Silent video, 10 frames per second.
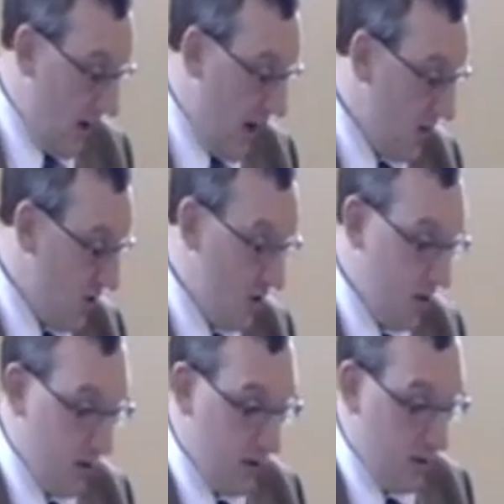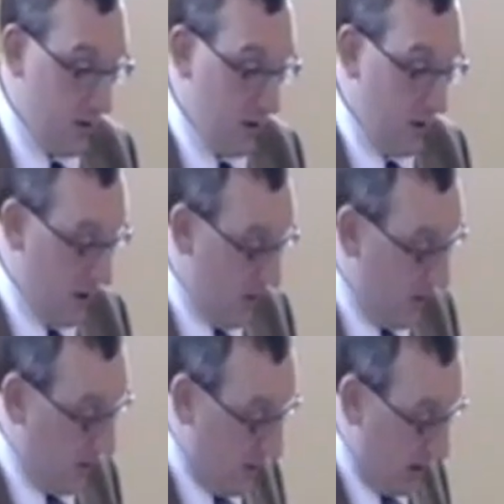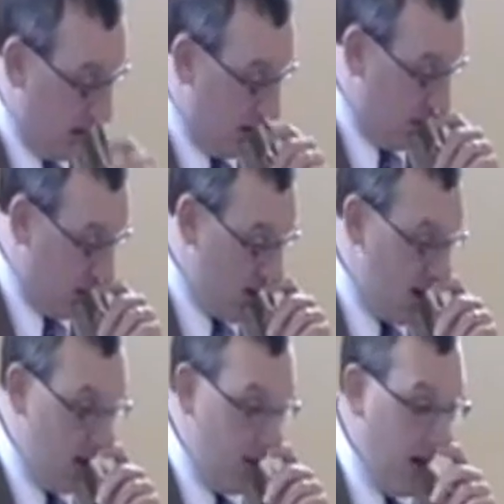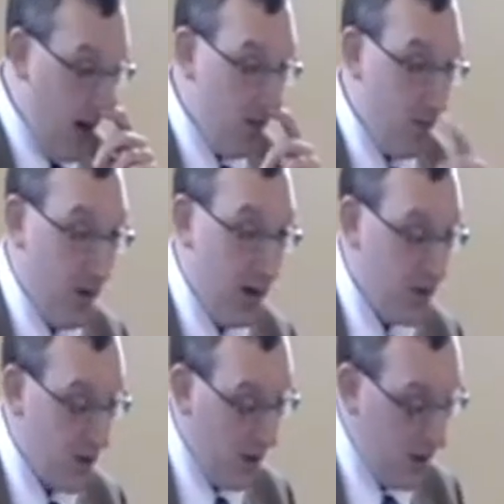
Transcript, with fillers: And answer in Lord's Day 5 points